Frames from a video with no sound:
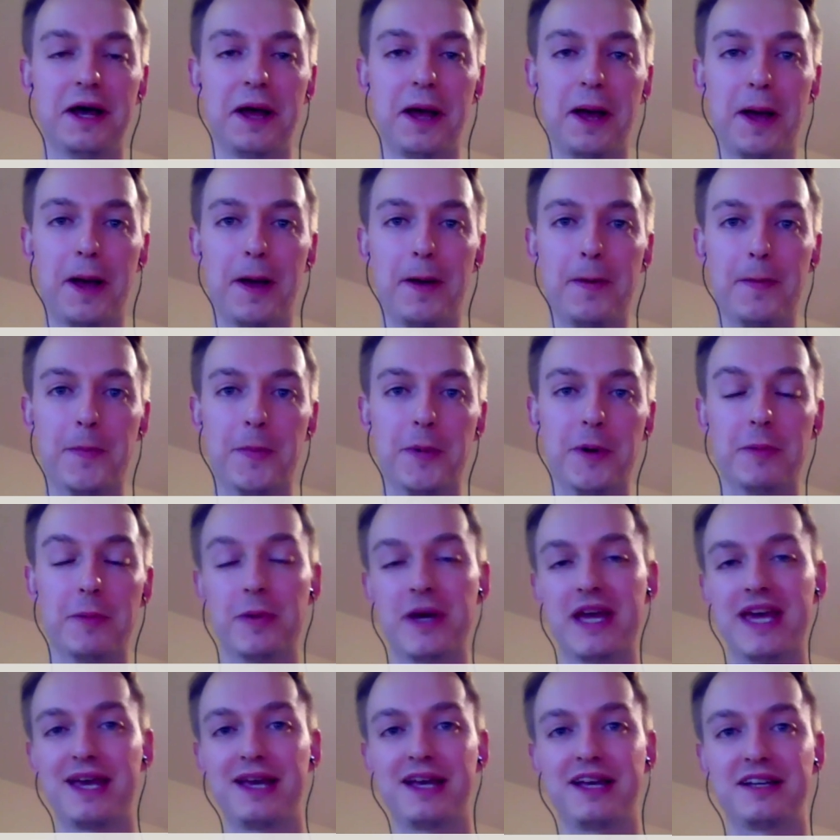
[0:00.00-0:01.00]

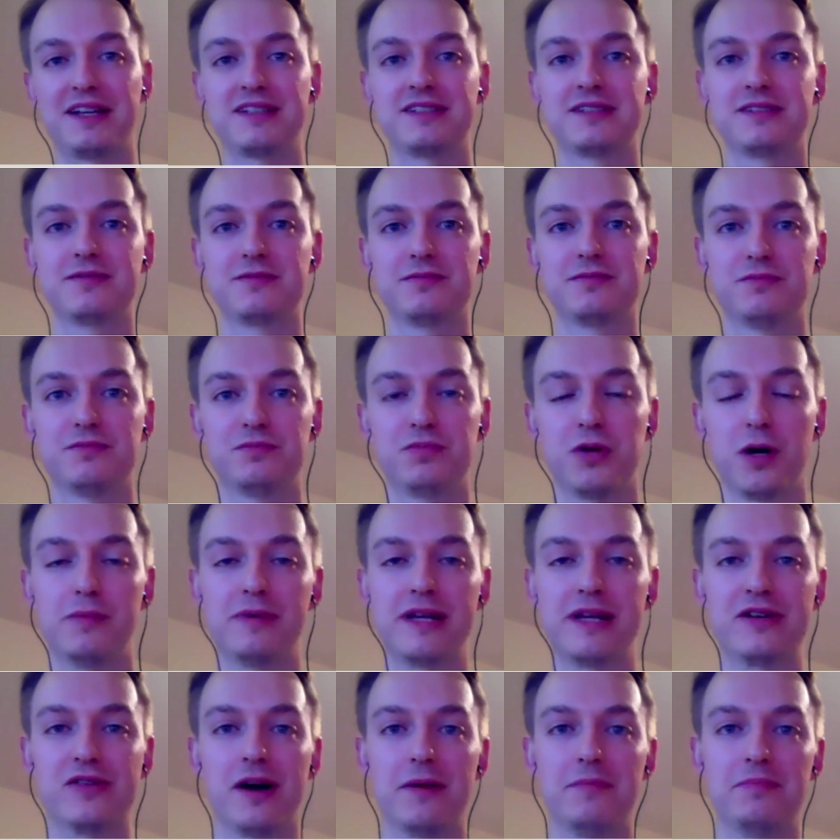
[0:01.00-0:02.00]
But being
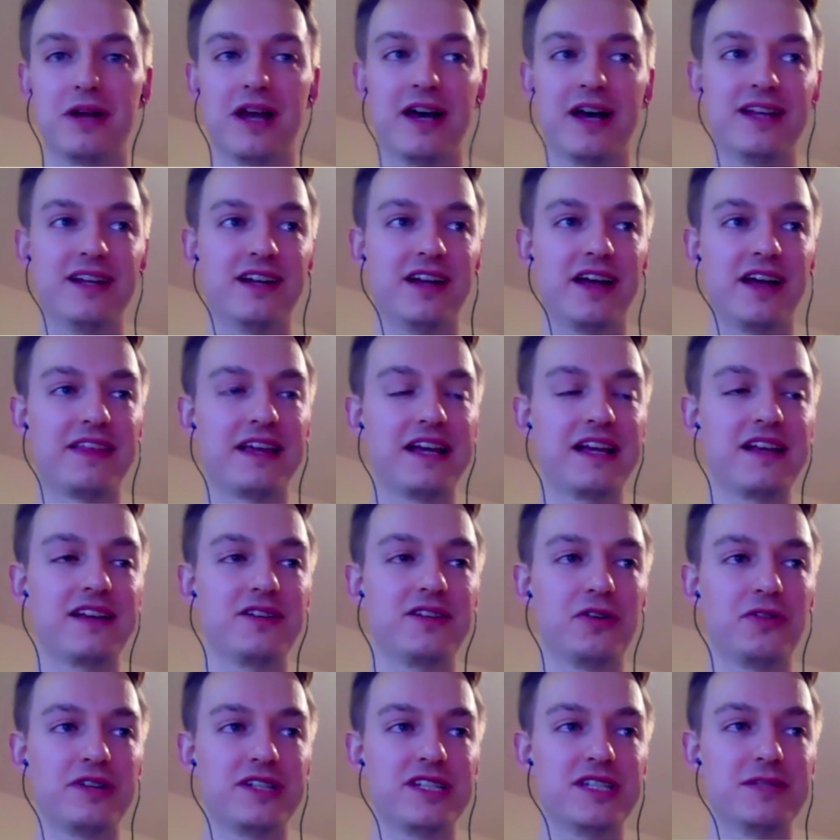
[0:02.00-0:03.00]
probably quite blunt, and I think
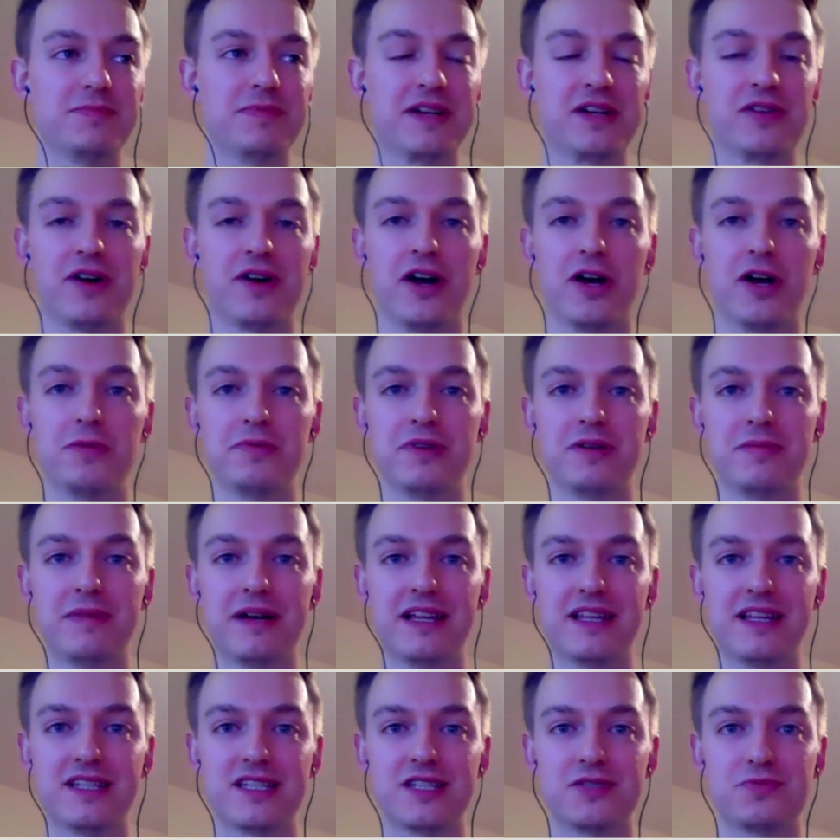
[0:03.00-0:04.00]
Norris has been quite open
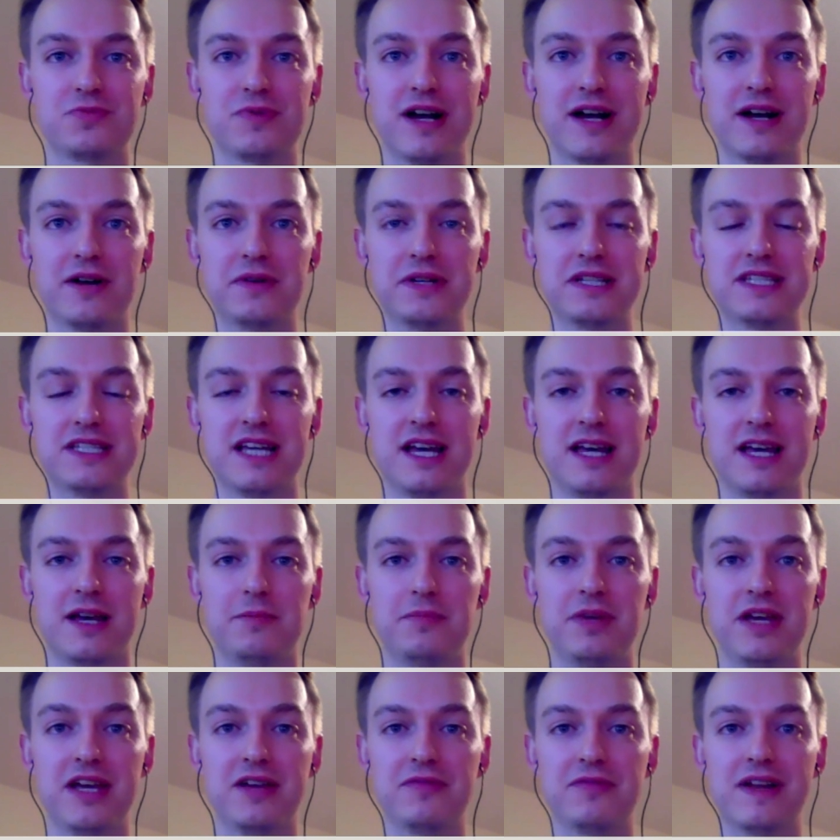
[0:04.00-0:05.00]
about this as well, is
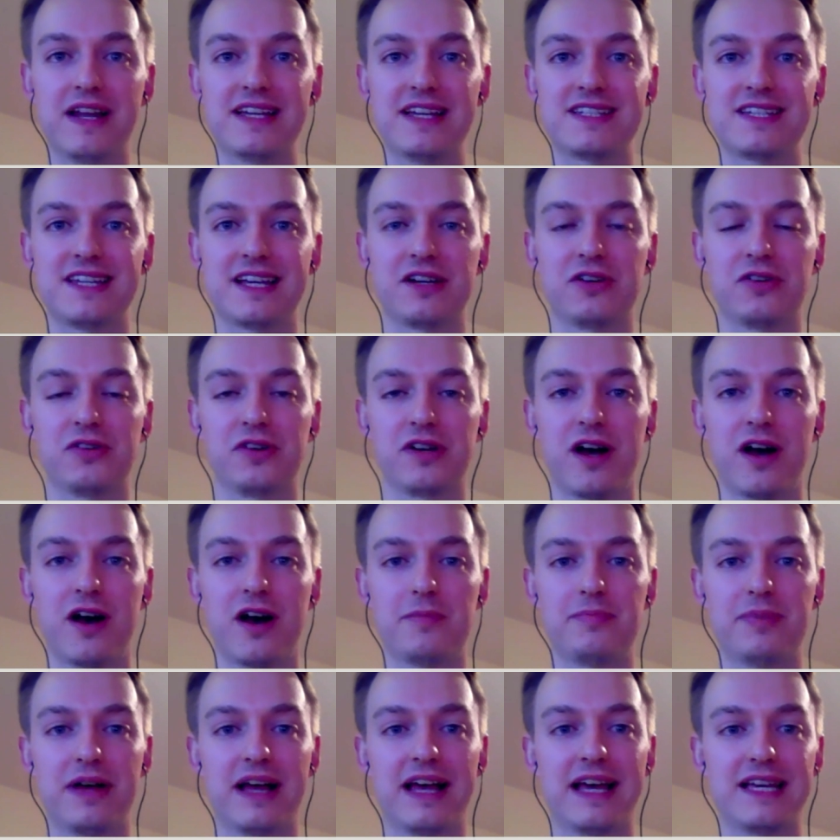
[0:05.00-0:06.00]
being realistic on
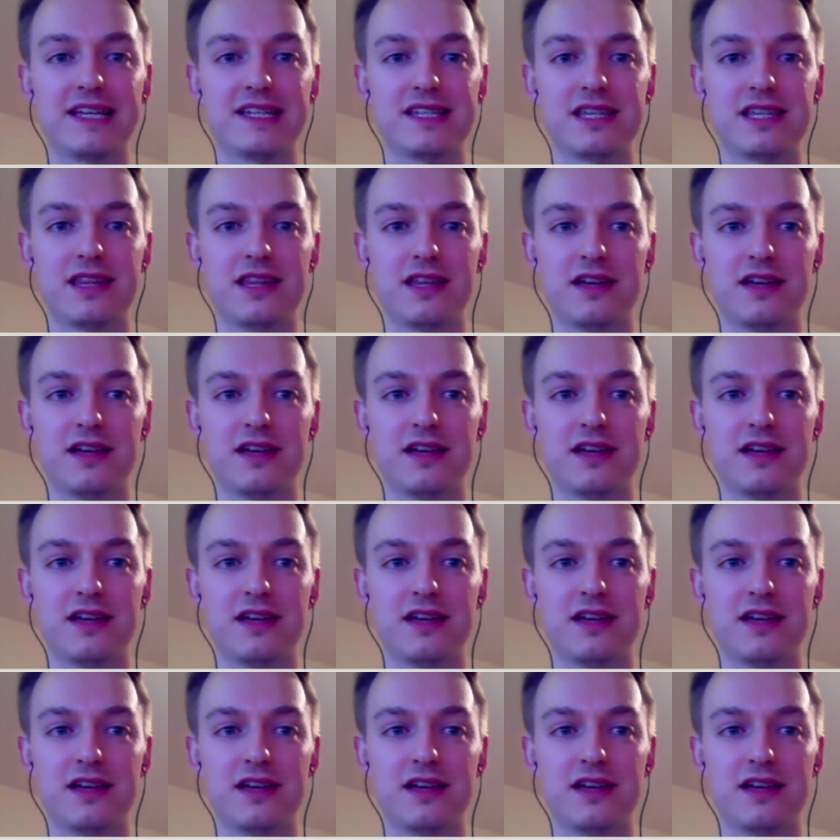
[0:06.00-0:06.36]
car pace.